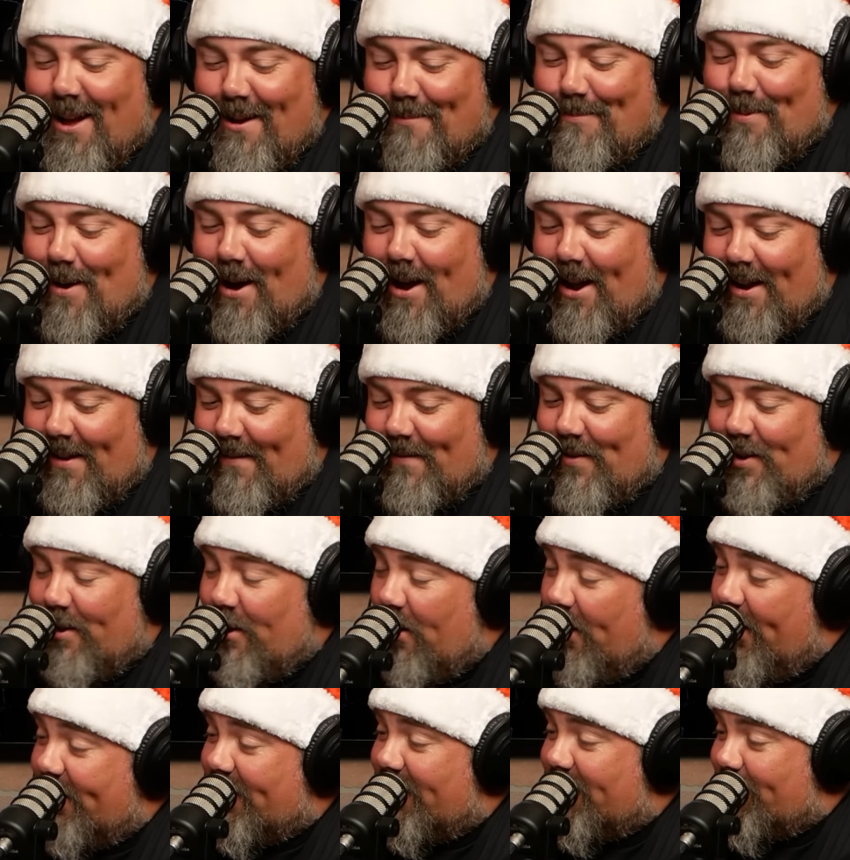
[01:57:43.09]
But you
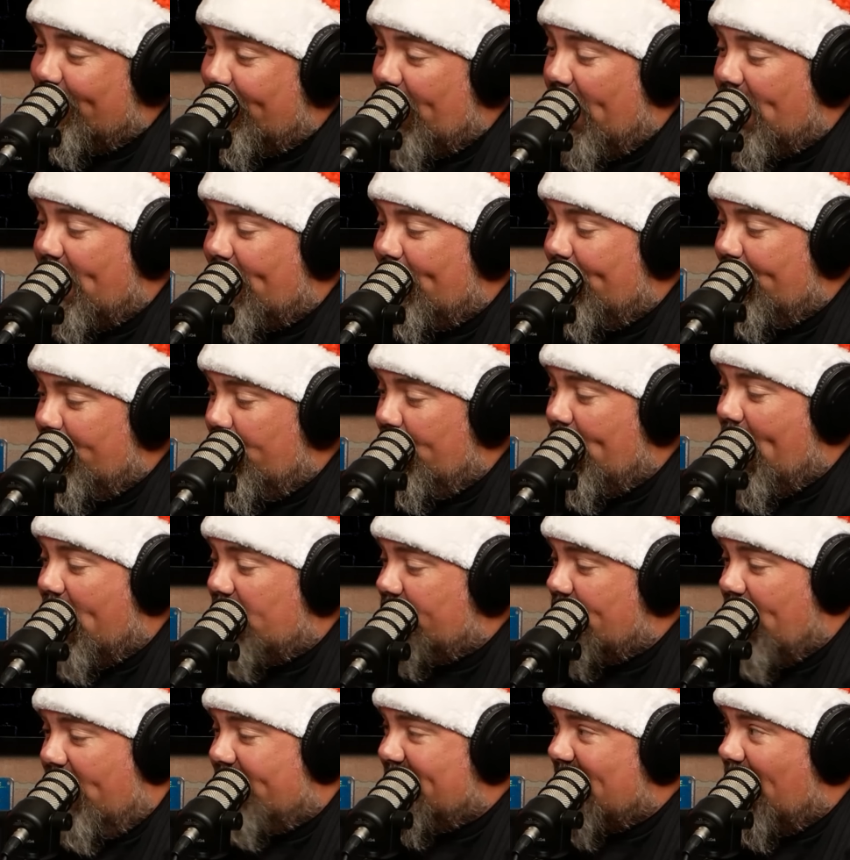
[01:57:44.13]
know, it's like you guys
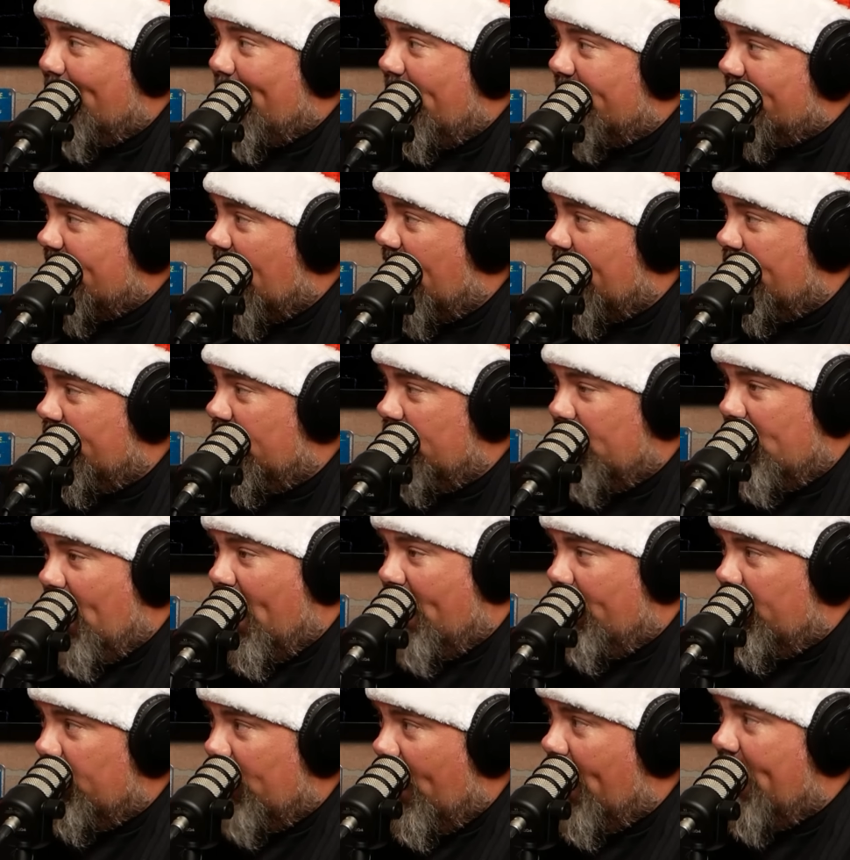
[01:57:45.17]
ran side by side
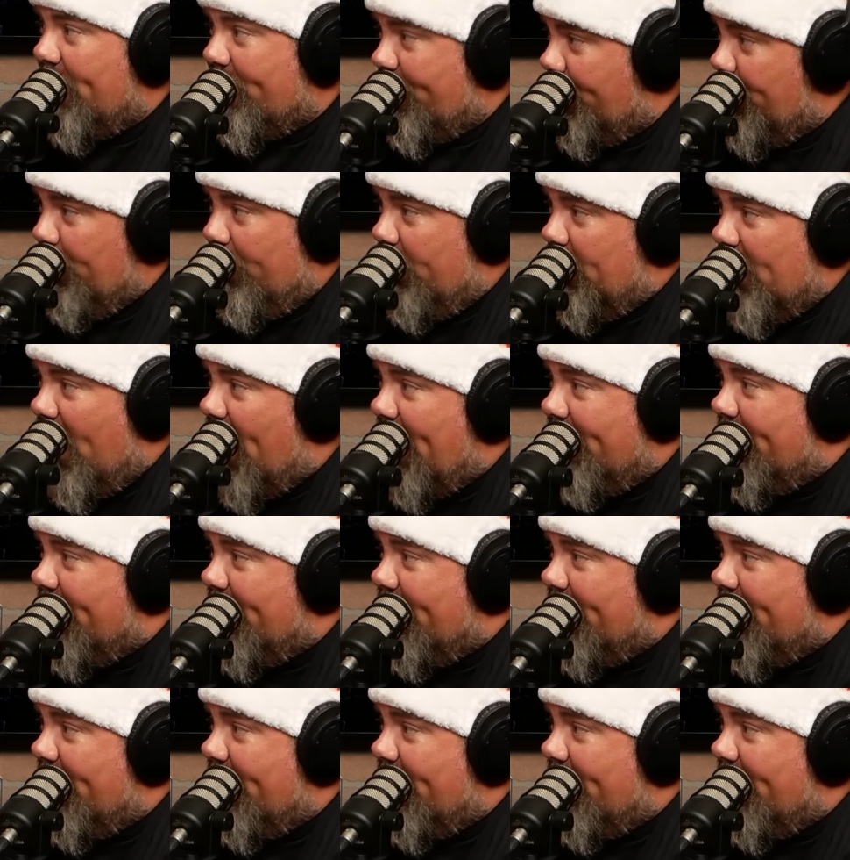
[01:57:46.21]
and ran through the line,